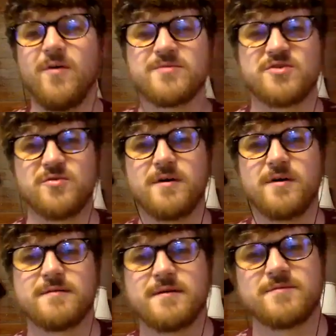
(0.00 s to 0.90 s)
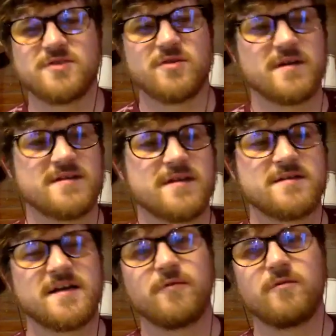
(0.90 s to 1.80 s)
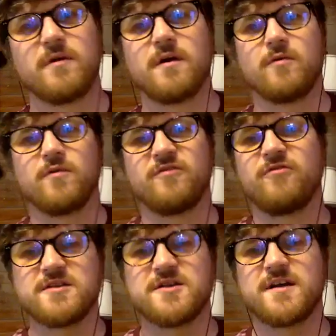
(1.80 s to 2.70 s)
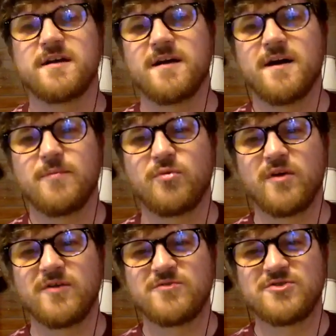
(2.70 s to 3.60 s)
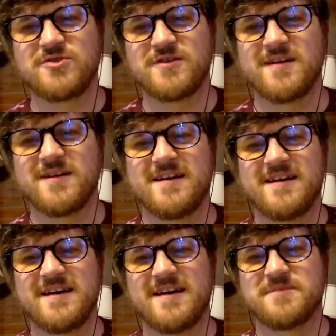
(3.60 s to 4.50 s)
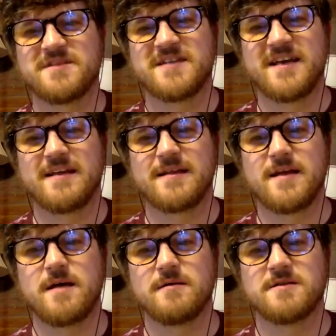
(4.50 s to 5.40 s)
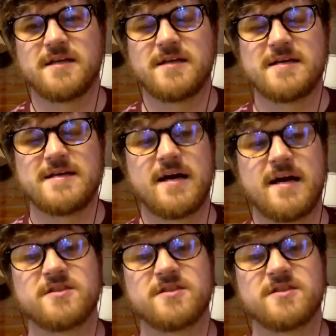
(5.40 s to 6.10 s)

I'm sure. It sounds like a refreshing approach to studying theology and